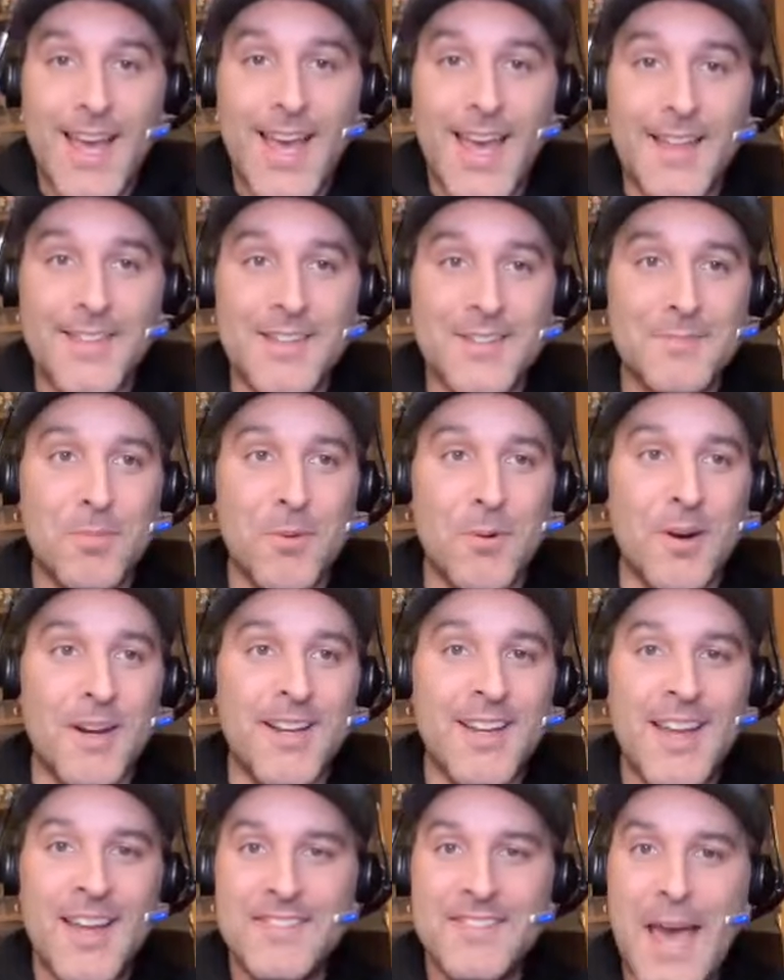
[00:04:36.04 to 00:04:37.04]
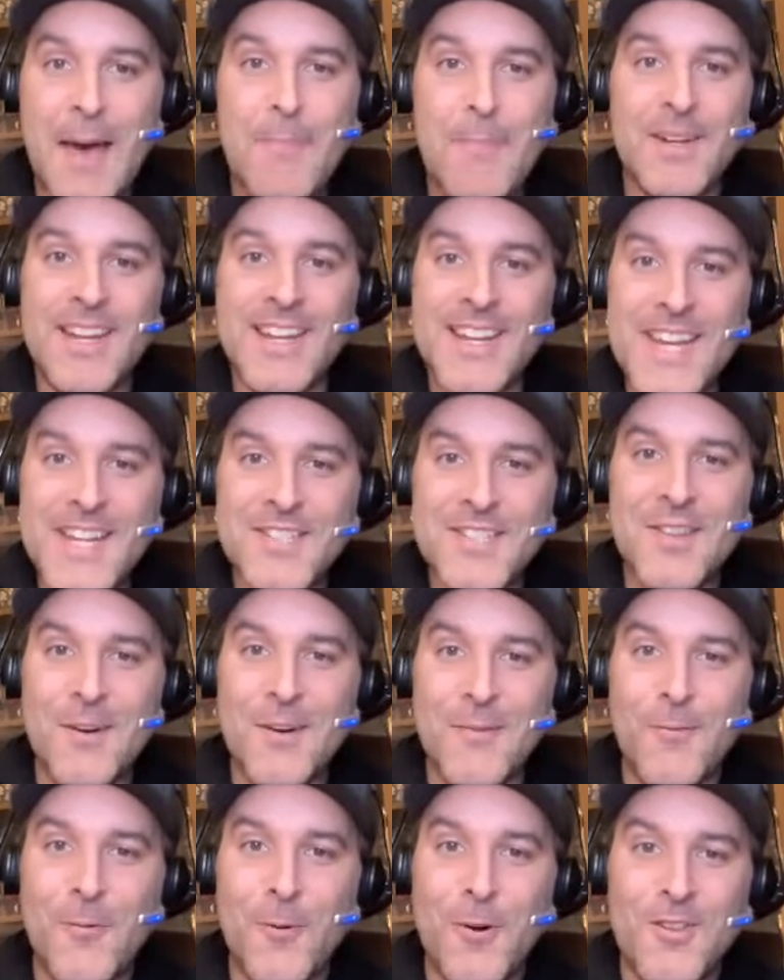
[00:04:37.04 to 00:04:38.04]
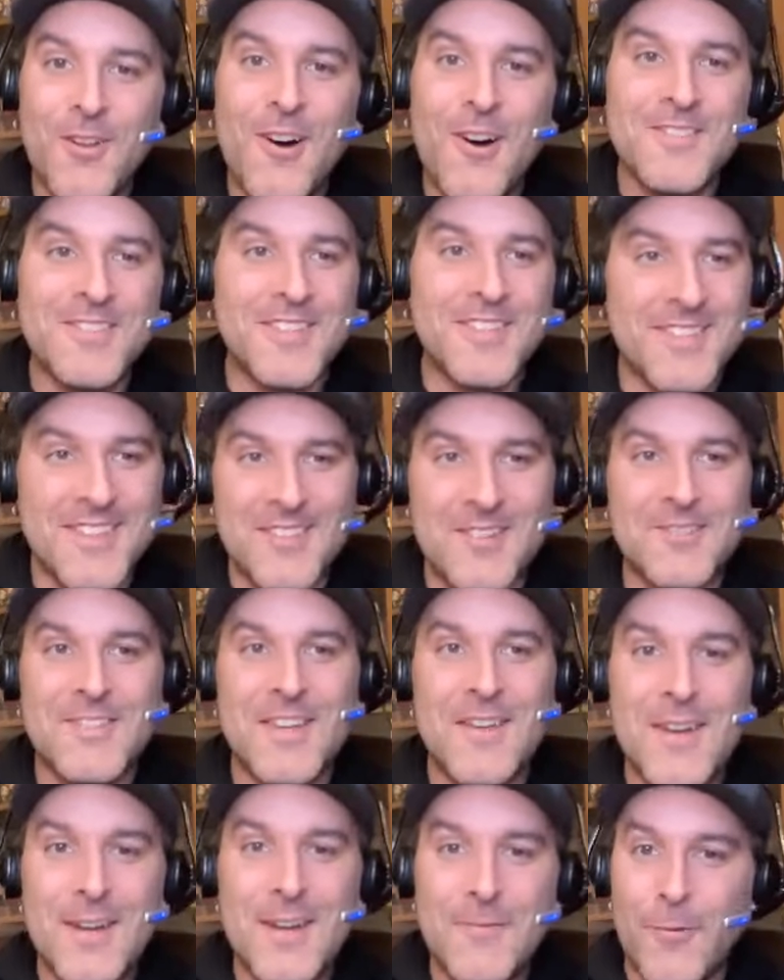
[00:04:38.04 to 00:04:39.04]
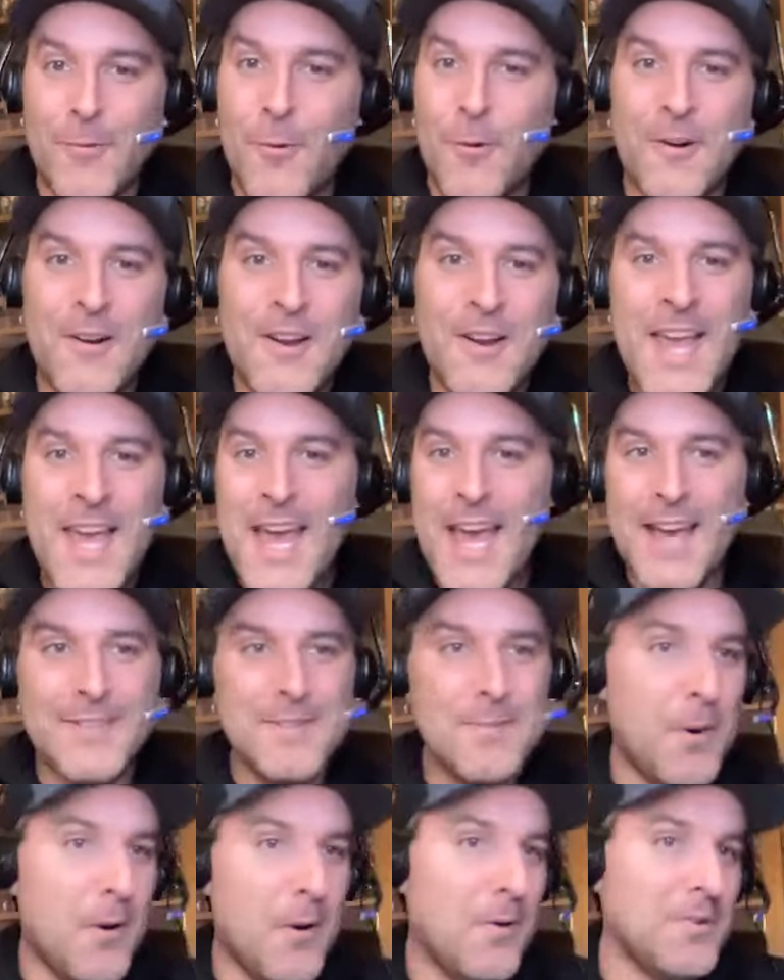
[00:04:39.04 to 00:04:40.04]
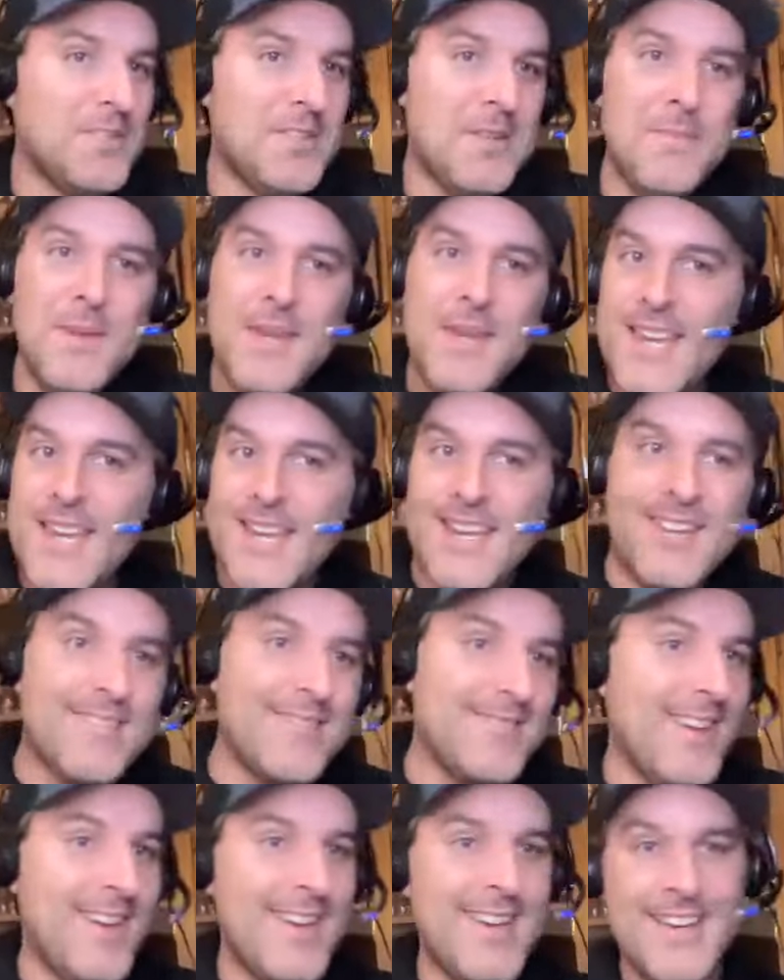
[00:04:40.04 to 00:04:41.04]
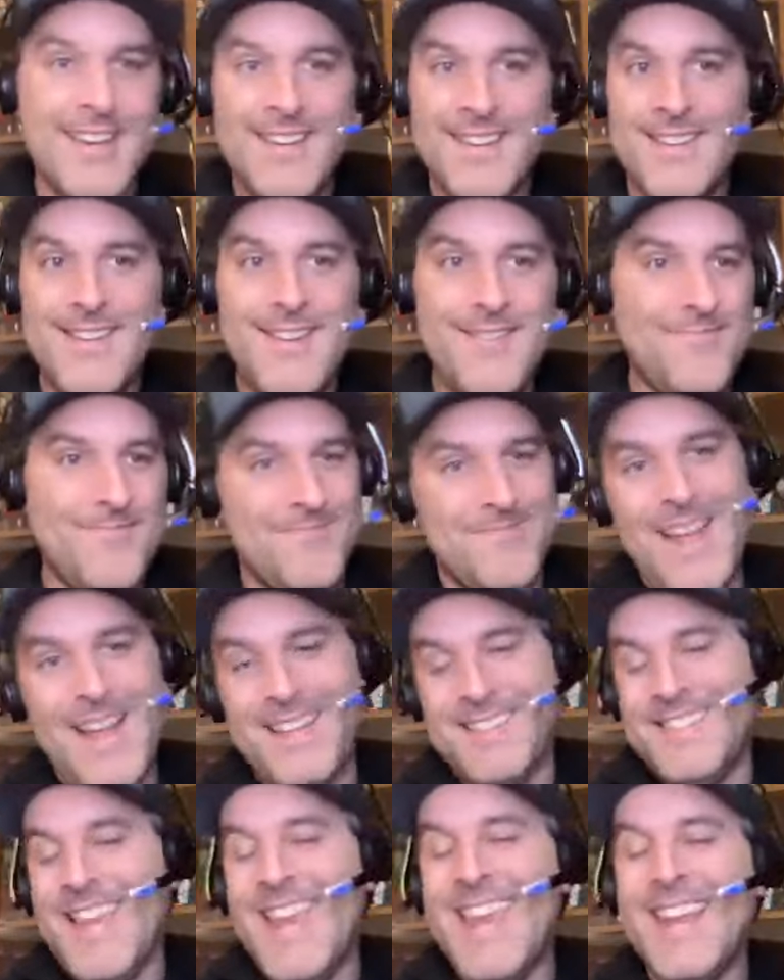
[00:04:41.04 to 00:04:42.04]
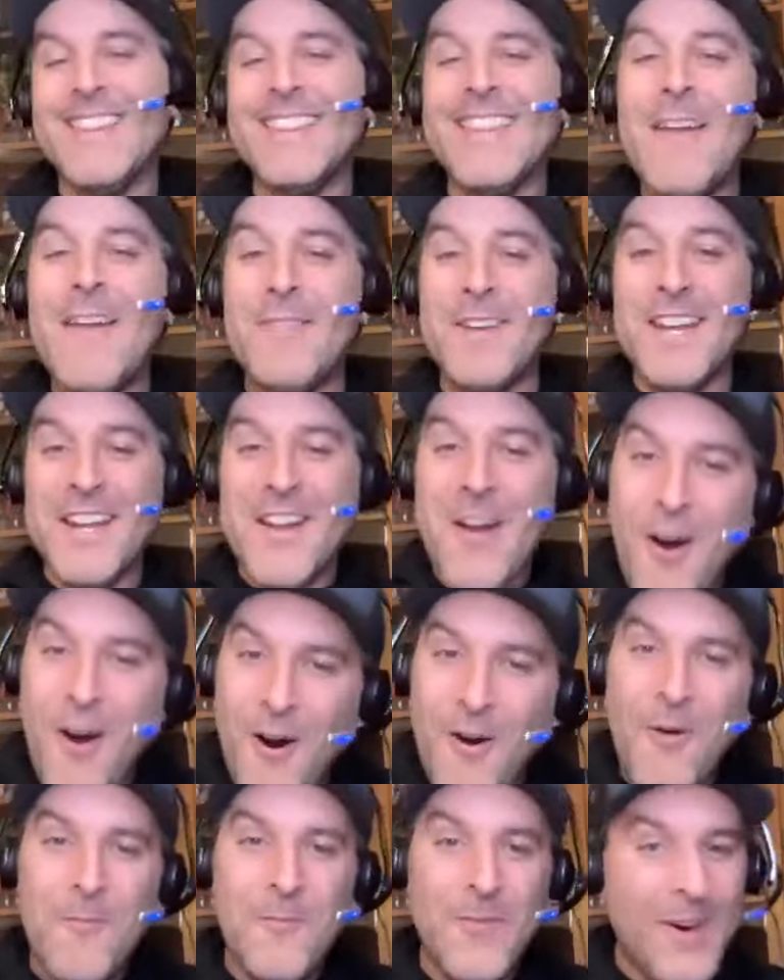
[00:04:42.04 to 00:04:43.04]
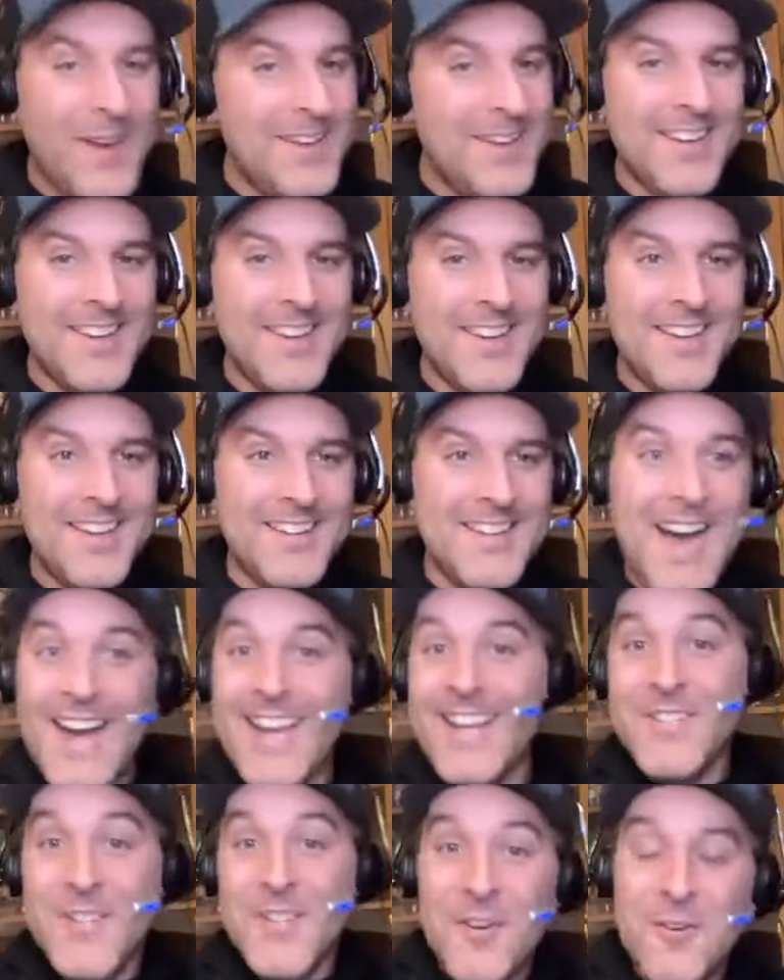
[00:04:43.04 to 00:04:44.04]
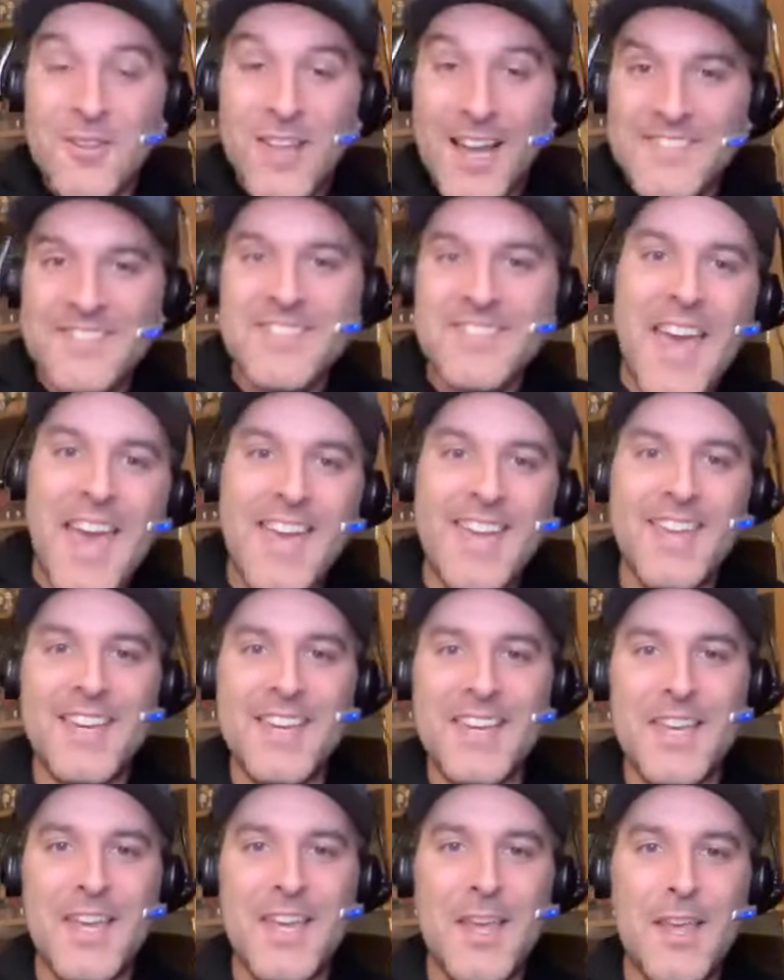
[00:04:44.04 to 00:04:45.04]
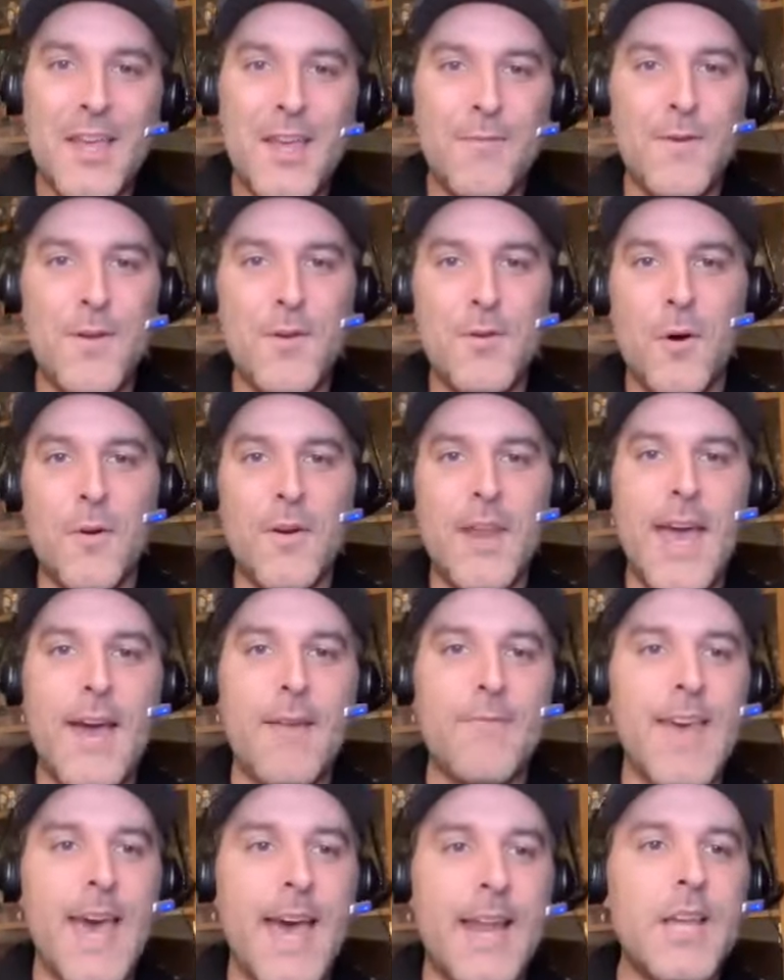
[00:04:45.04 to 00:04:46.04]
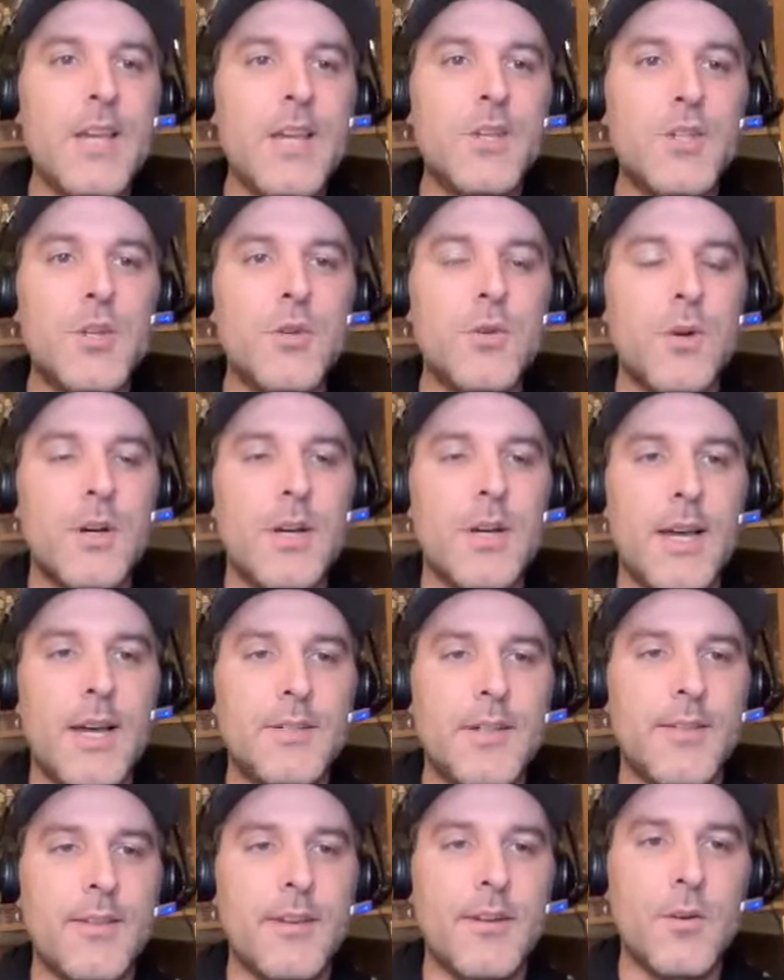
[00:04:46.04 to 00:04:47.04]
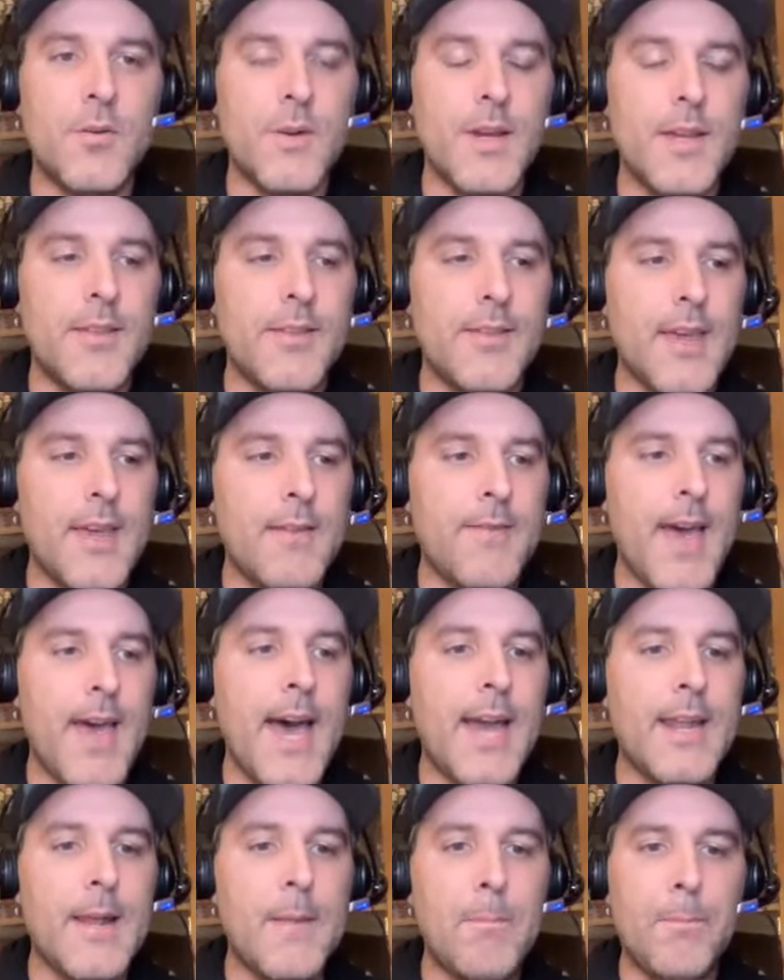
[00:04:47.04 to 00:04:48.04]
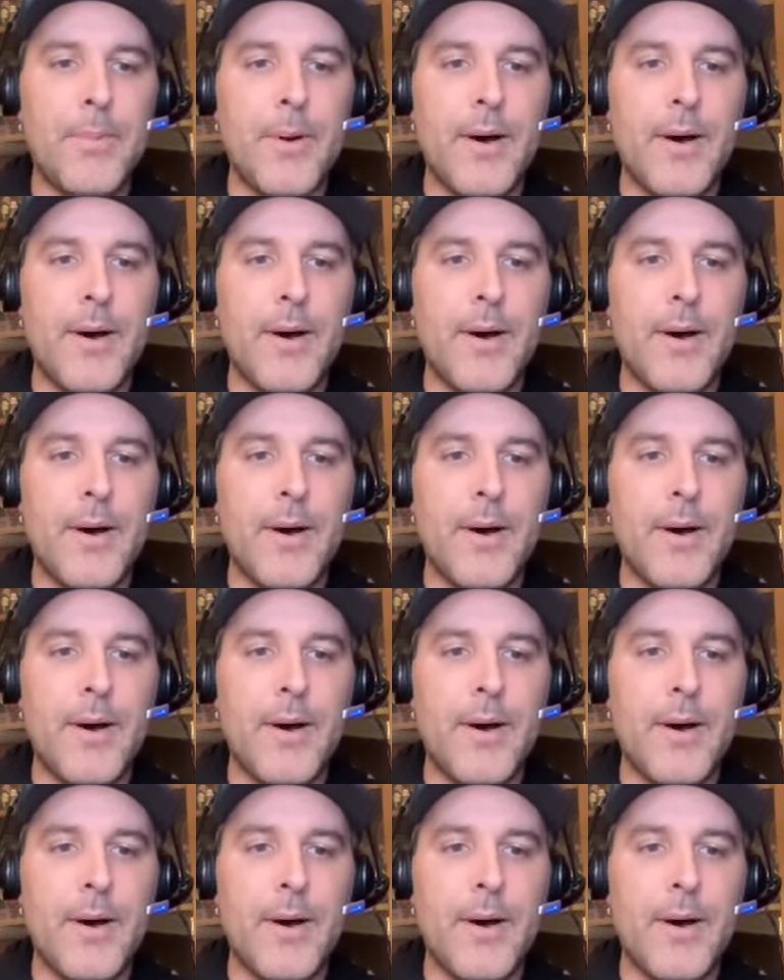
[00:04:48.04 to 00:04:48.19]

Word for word: at this point. It's happened in each of their four losses, and they're seven and four as opposed to being not saying 11 and 0, but nine and two, let's say, uh, if you don't have that issue uh, to the degree that they've had it.